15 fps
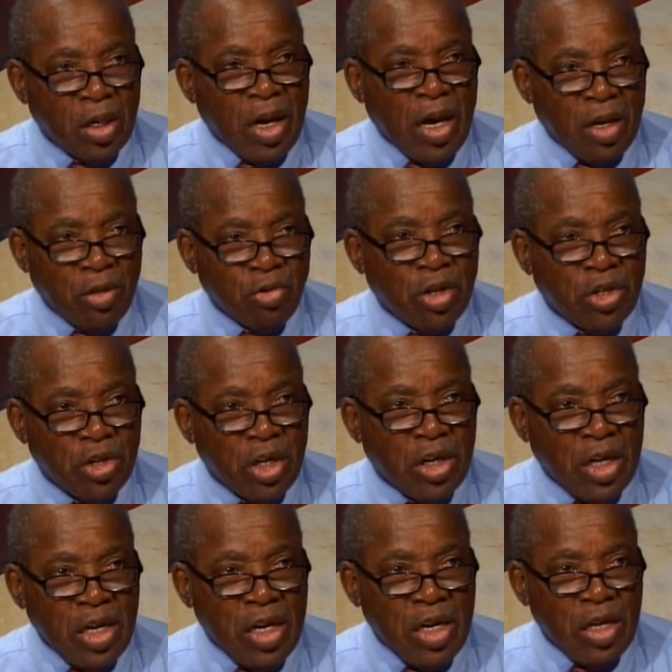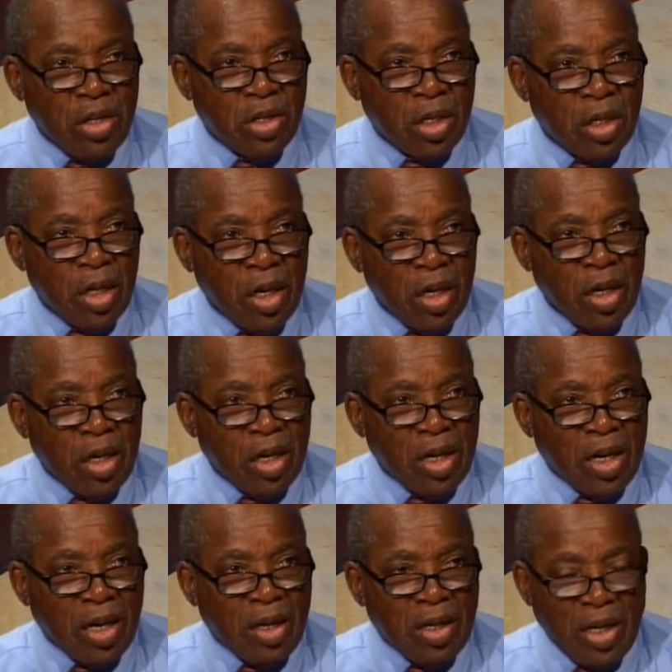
address the needs and that